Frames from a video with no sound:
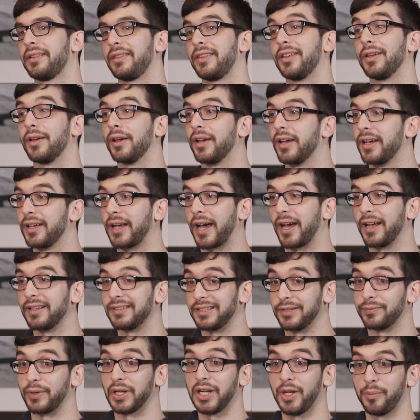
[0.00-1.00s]
the
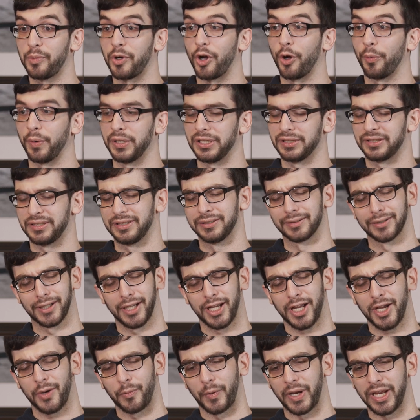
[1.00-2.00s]
developer already sees,
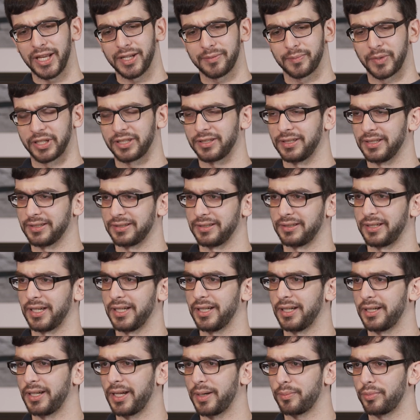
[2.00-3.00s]
wait, but here's a
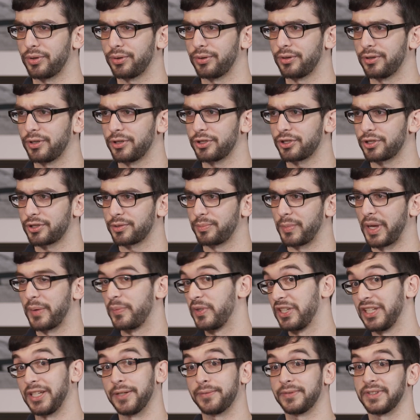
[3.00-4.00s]
data layer push.
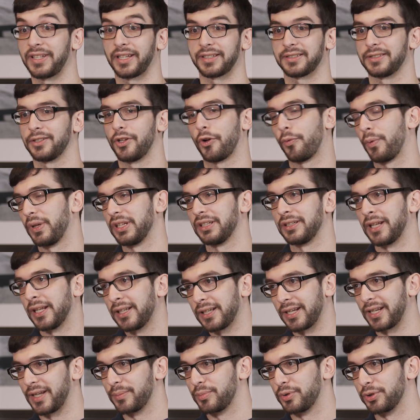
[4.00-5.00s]
Maybe he even doesn't know what a
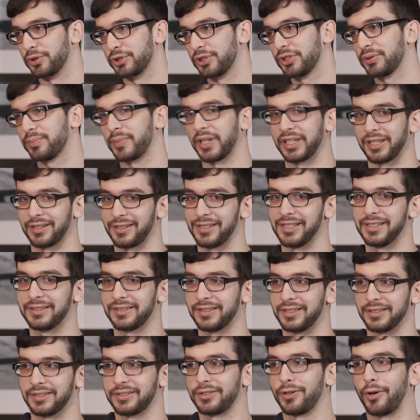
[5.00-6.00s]
data layer push is, but at
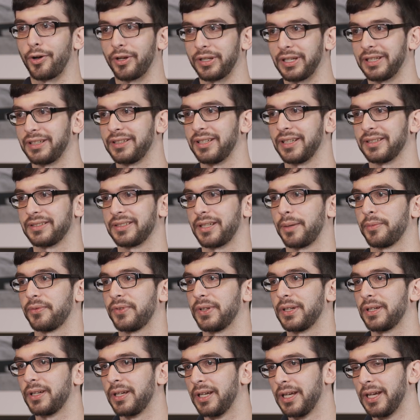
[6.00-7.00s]
least he saw that there's
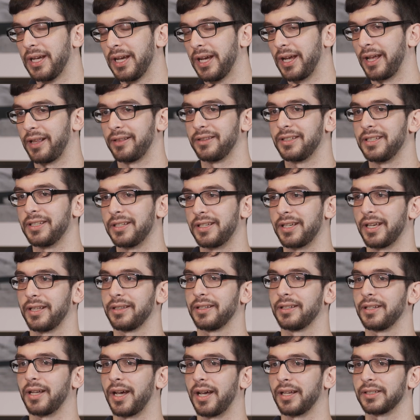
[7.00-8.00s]
something, and he
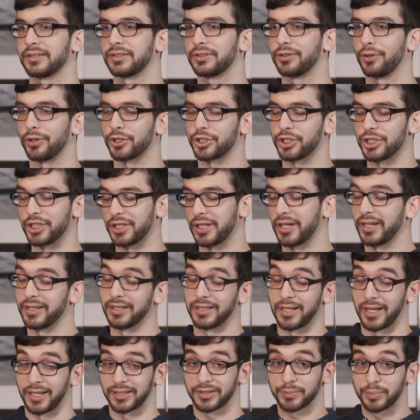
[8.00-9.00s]
can then ask, or she can
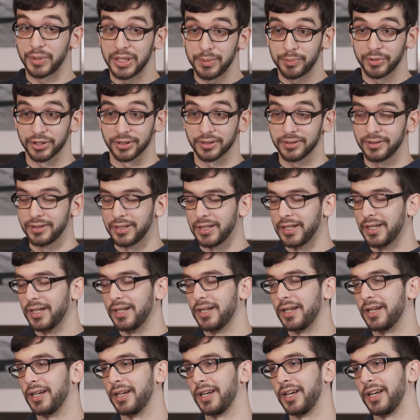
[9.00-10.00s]
then ask people
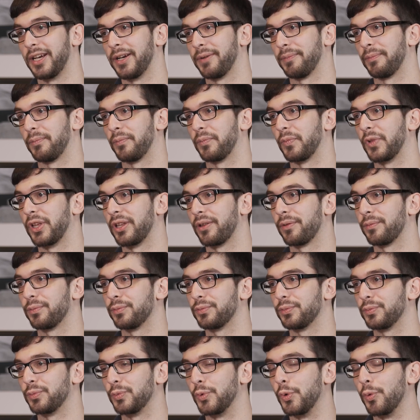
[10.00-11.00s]

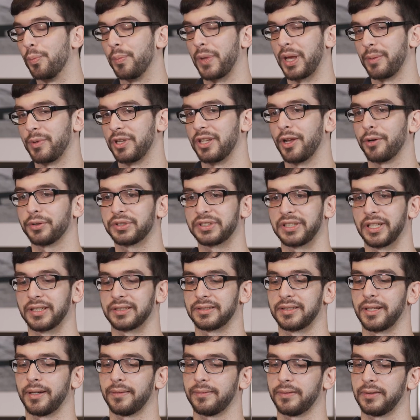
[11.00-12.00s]
who maybe knows that
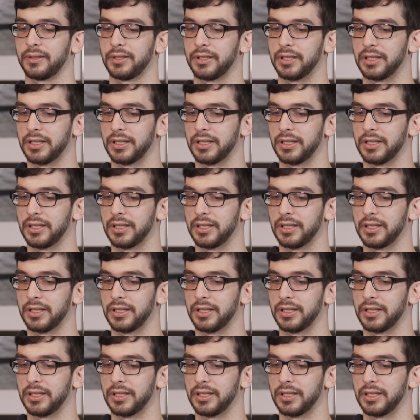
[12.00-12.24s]
stuff.